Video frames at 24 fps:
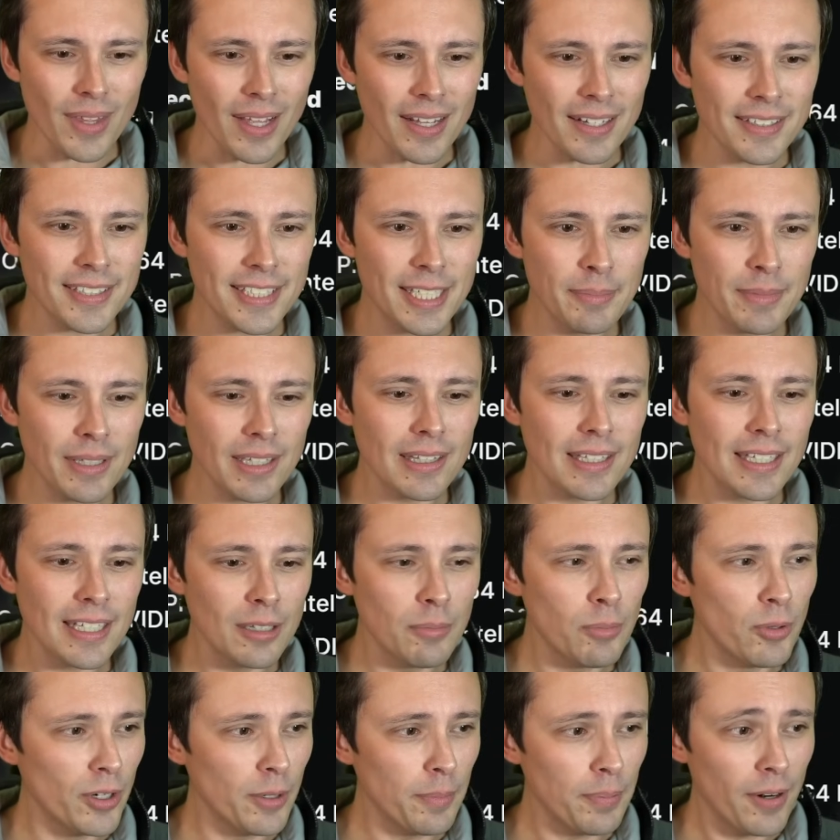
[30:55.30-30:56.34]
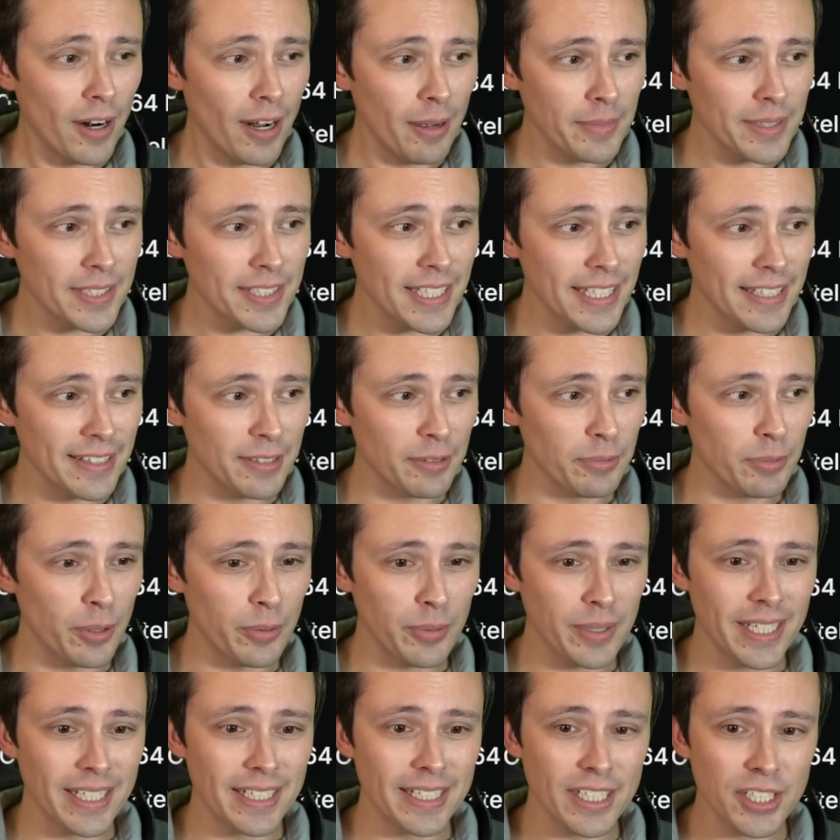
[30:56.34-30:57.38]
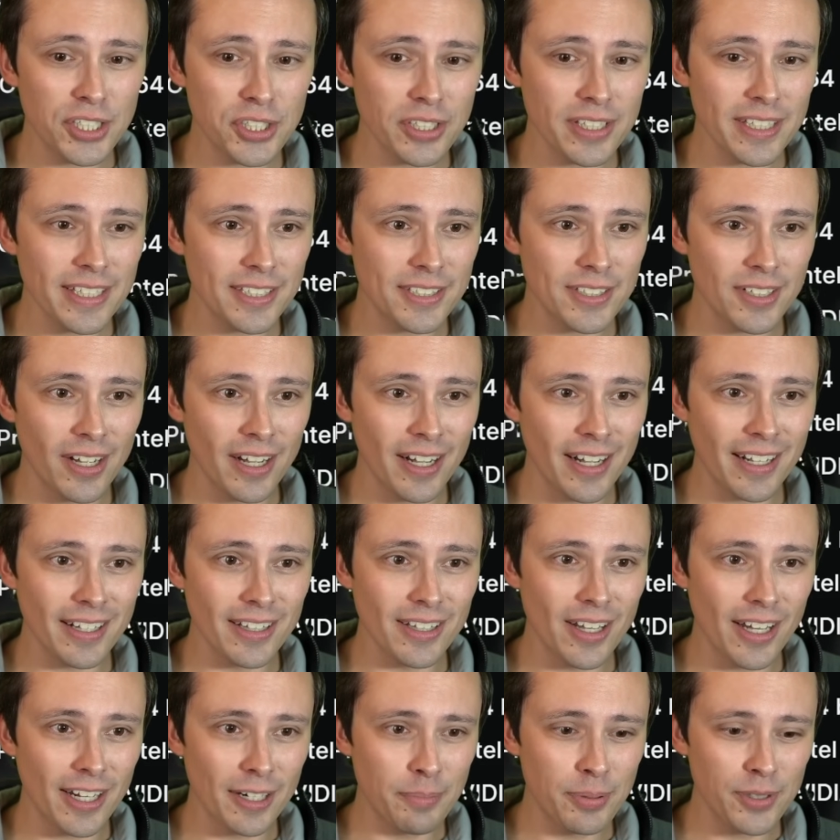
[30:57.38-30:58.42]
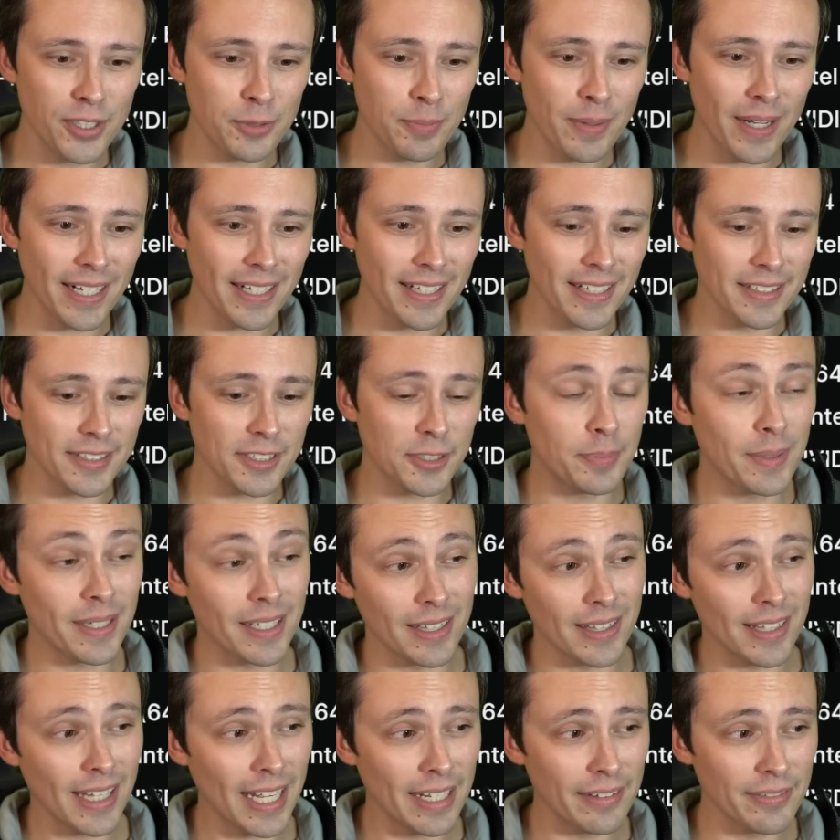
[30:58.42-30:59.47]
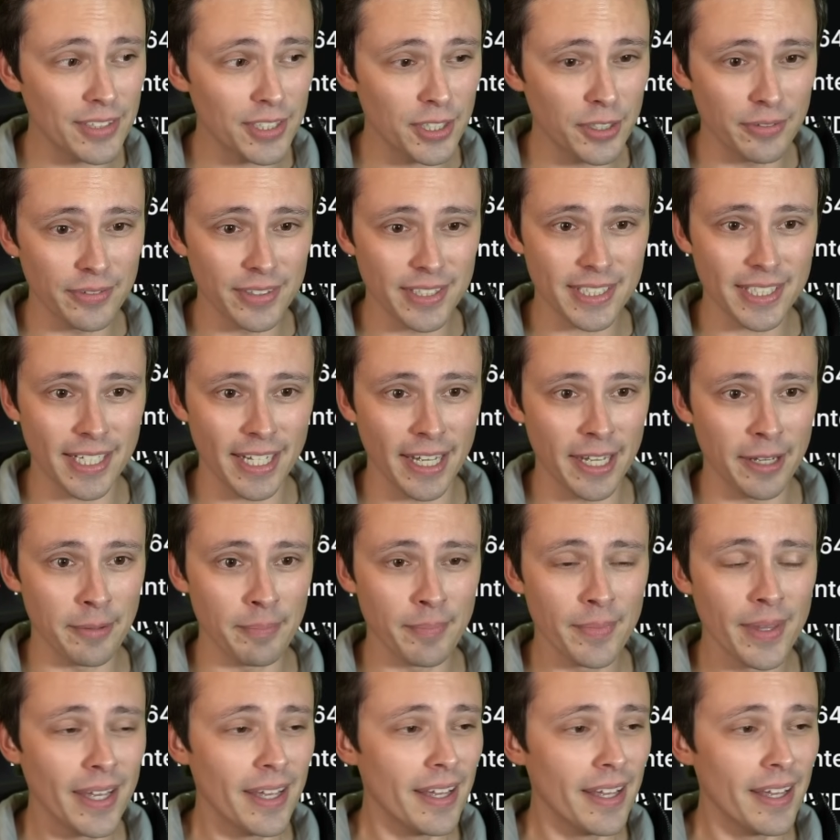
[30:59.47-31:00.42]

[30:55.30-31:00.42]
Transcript: seemed a little more promising than what we initially saw. A lot of pushback against this being a live service game.